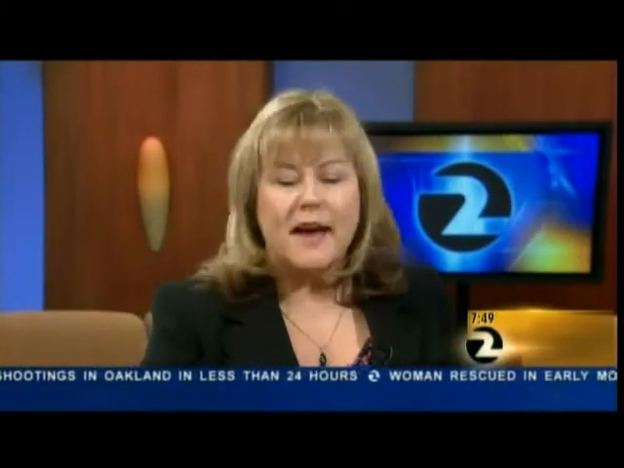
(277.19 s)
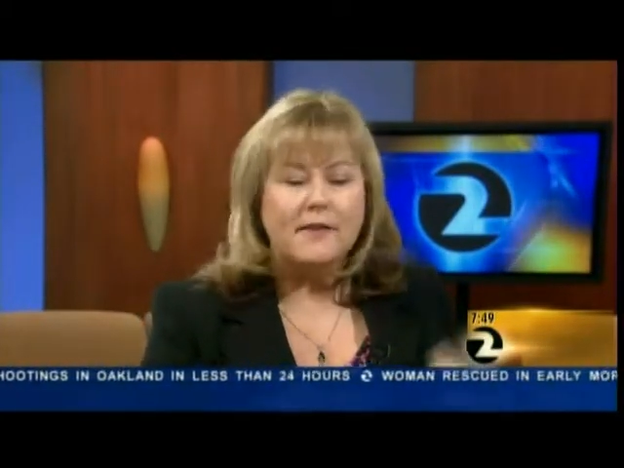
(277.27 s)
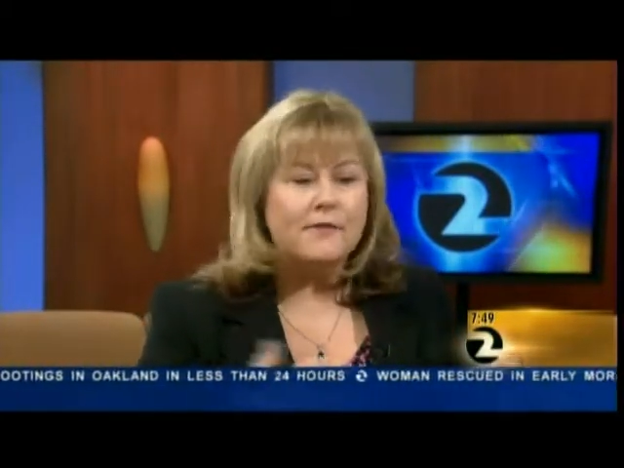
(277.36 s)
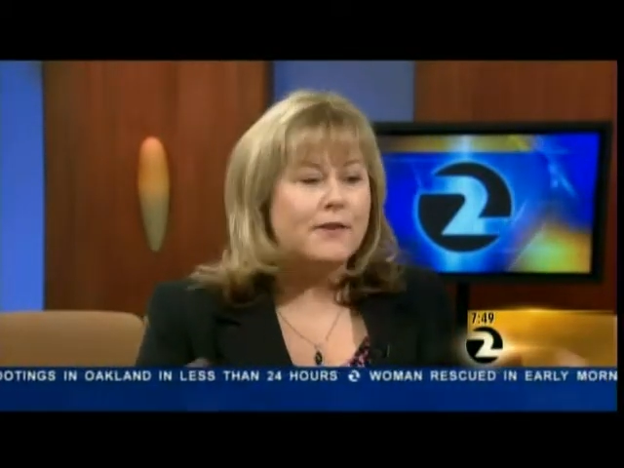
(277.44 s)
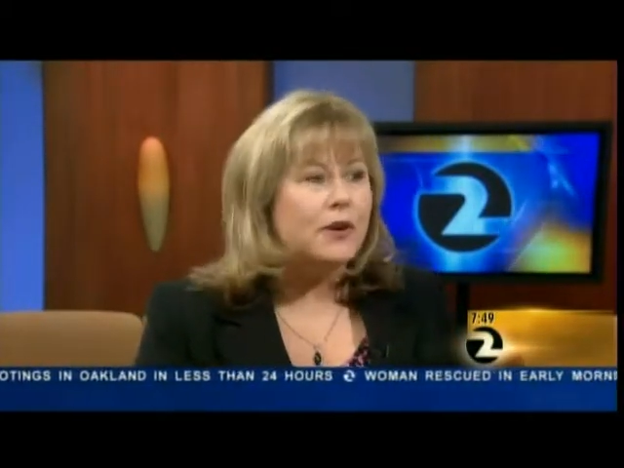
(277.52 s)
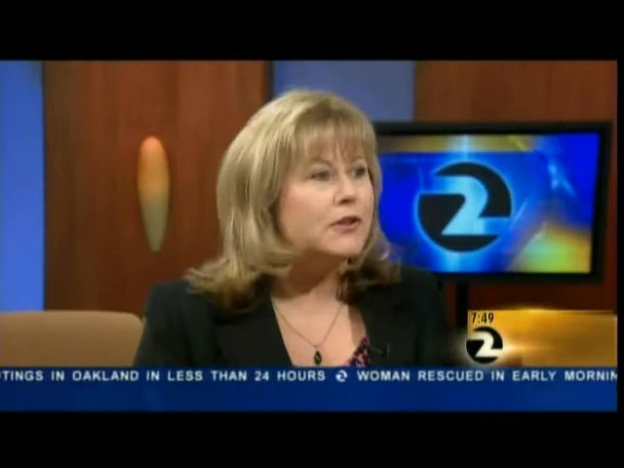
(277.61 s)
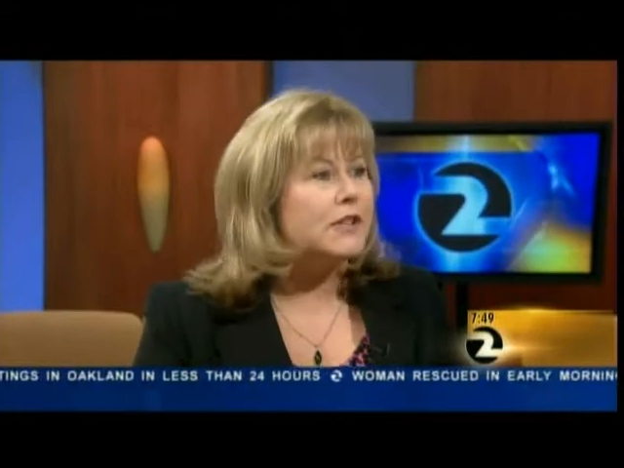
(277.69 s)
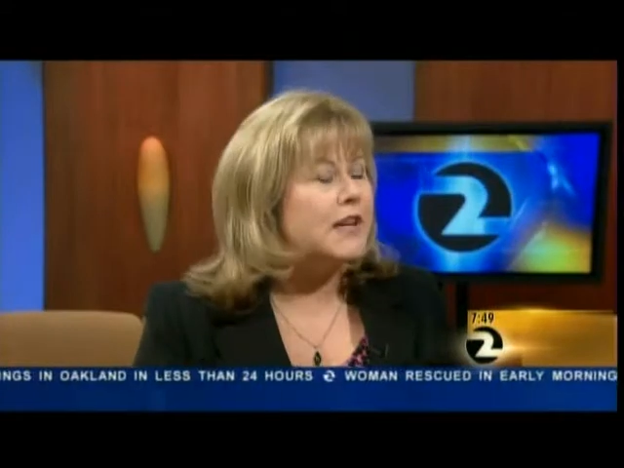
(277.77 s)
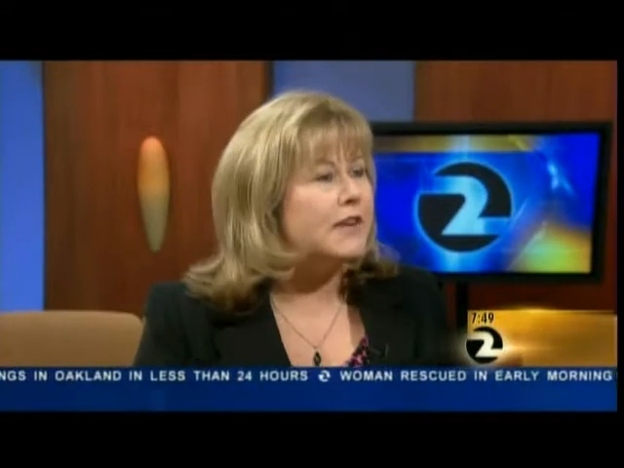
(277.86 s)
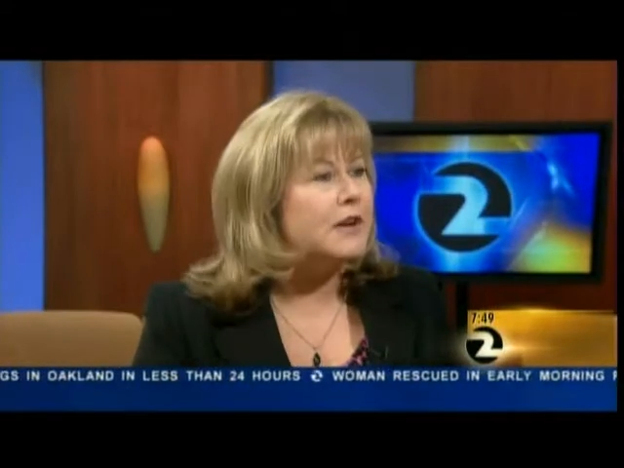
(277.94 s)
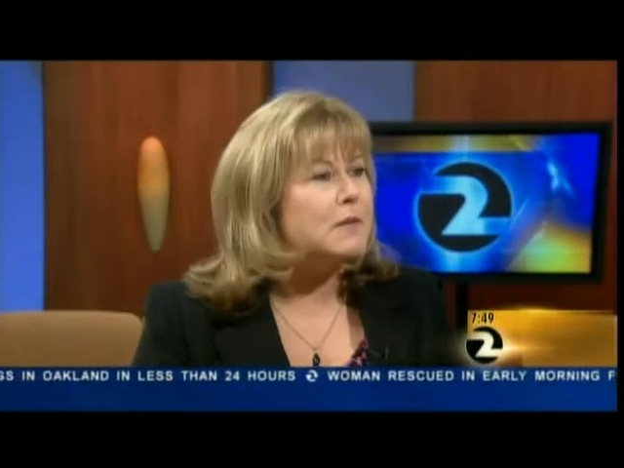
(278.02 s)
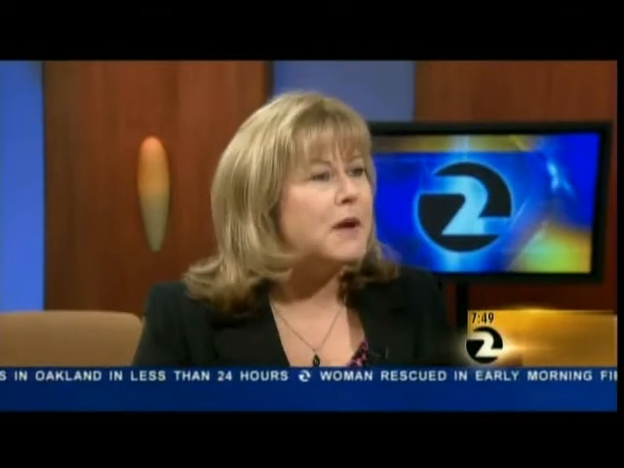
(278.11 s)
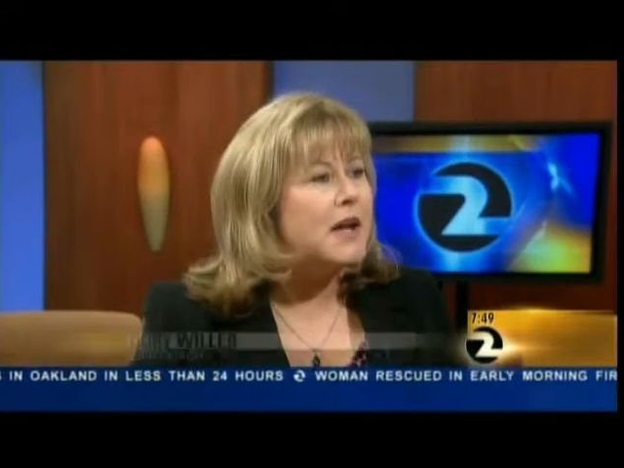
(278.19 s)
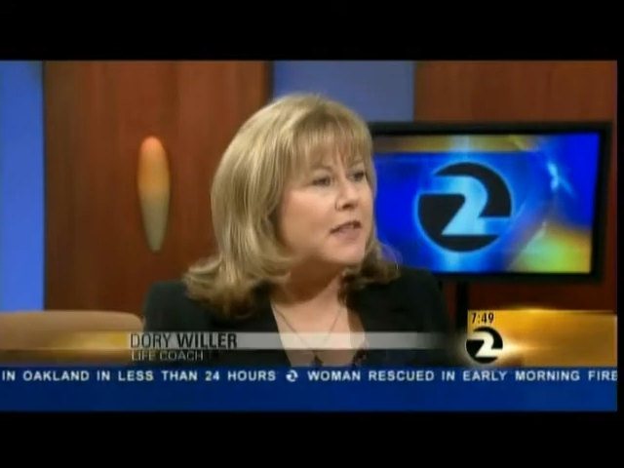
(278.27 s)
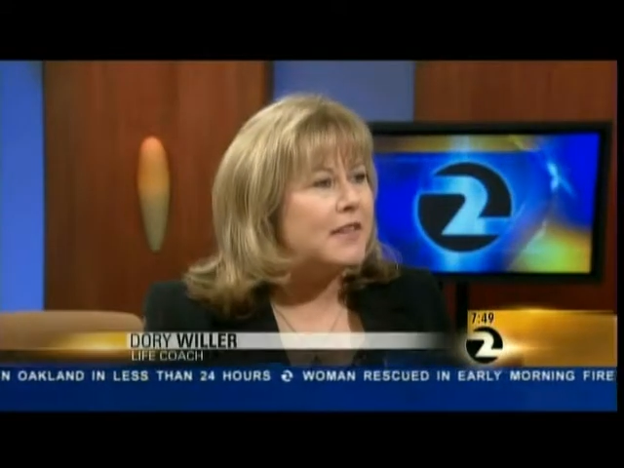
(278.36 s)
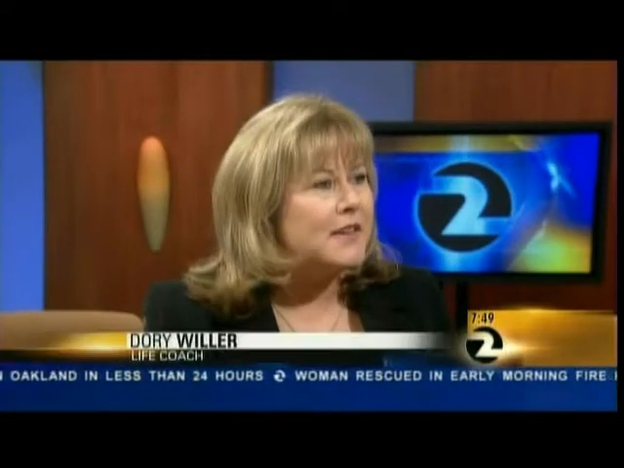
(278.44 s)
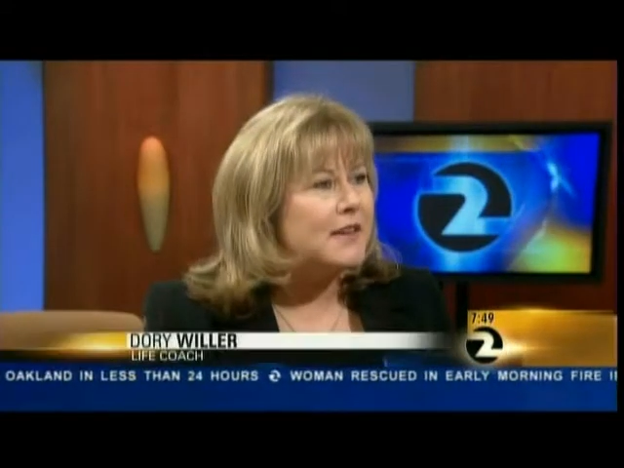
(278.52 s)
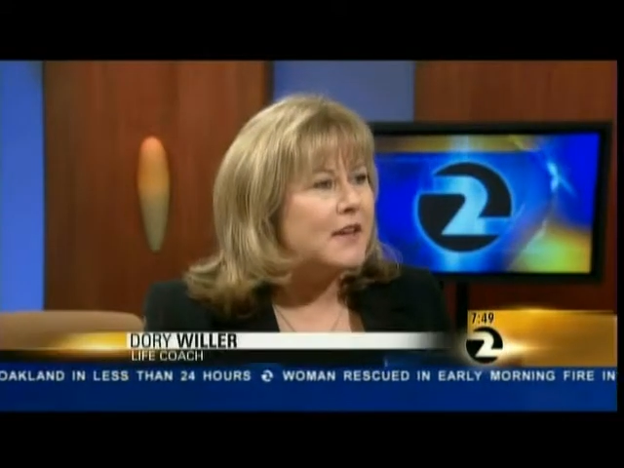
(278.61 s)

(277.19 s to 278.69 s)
unfold it every month.